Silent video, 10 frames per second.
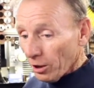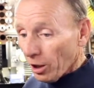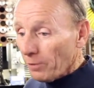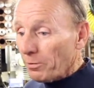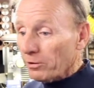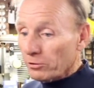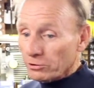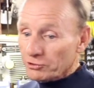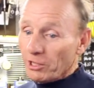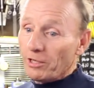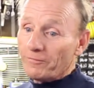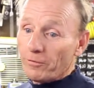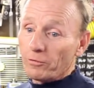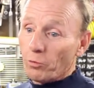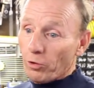up under a shelf
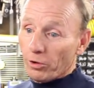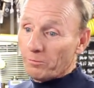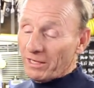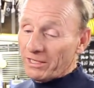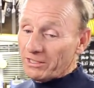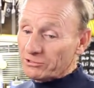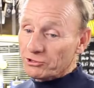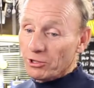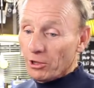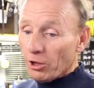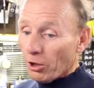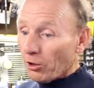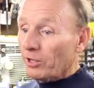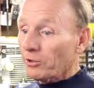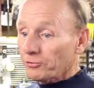on a workbench,
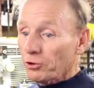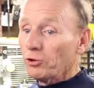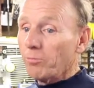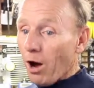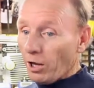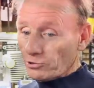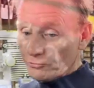or in a toolbox